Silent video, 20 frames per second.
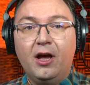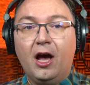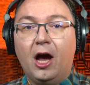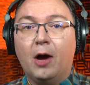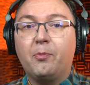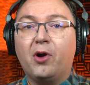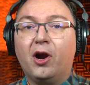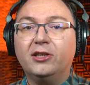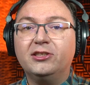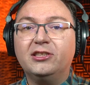a
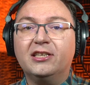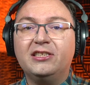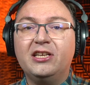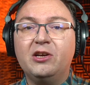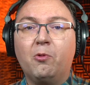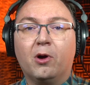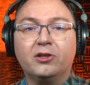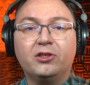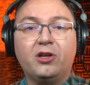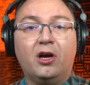project he
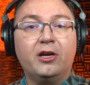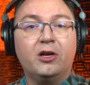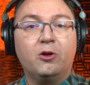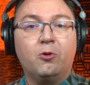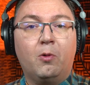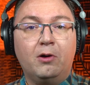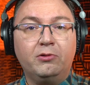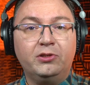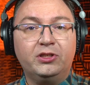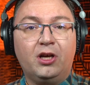worked on in
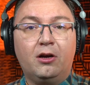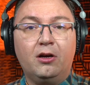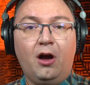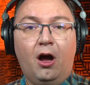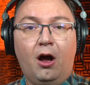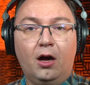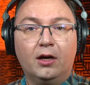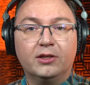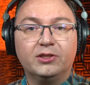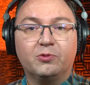Guosong
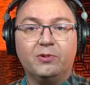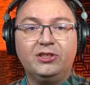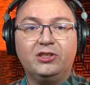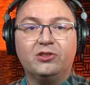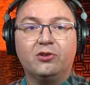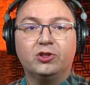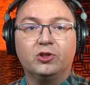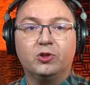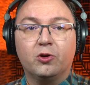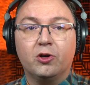Hong's
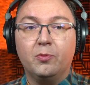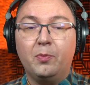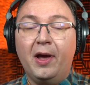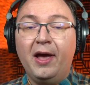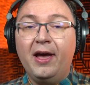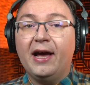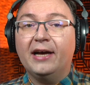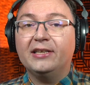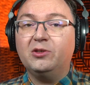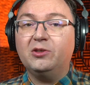research group
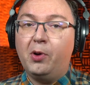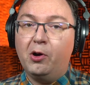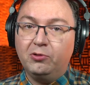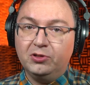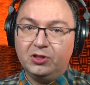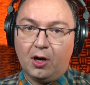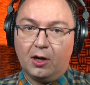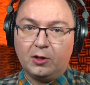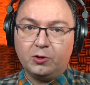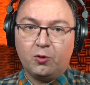as a
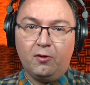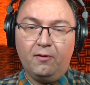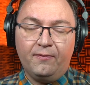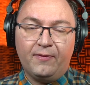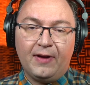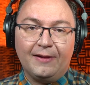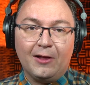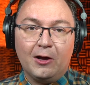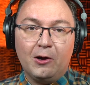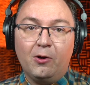postdoctoral
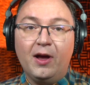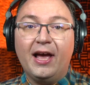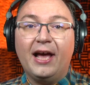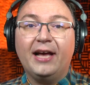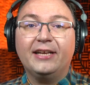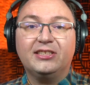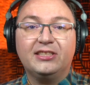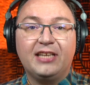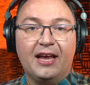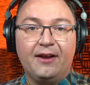fellow
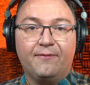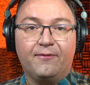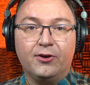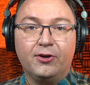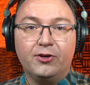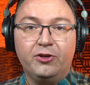at Stanford